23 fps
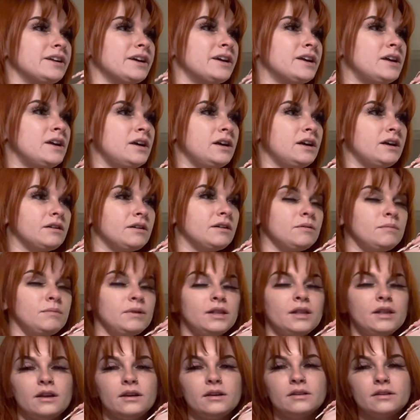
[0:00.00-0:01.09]
I'm gonna be
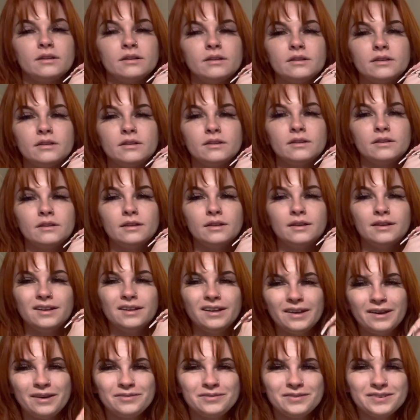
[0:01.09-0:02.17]
like
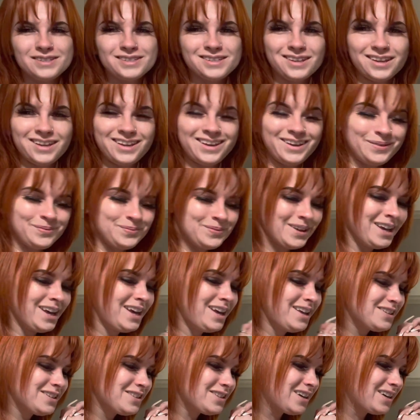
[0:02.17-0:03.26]
half asleep
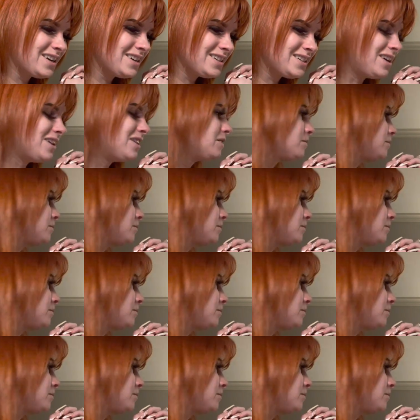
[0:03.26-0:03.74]
trying to talk to